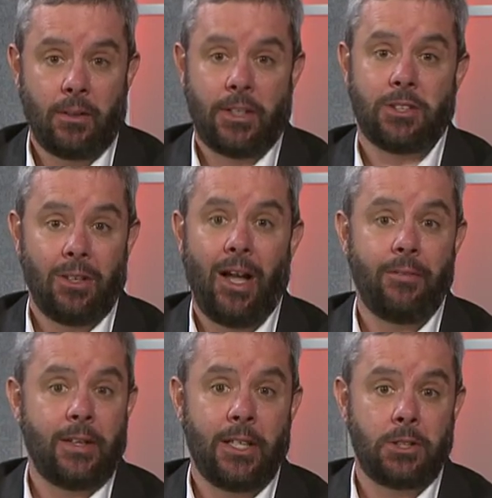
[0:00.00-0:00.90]
there's a lot
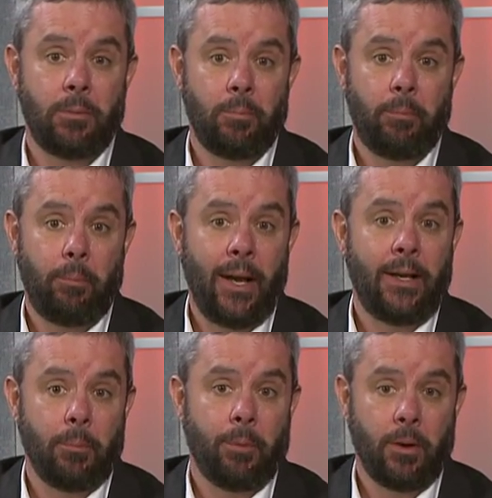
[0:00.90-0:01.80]
of attention
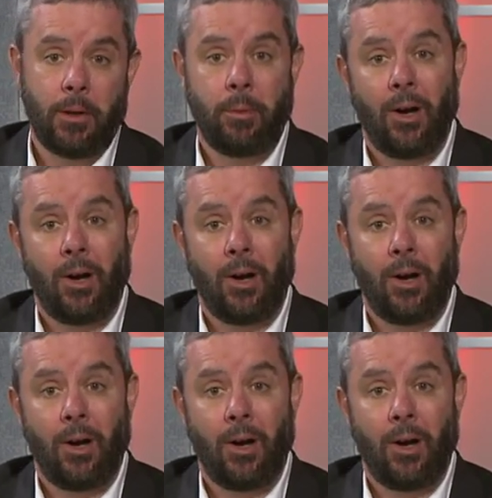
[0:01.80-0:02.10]
paid to bullying,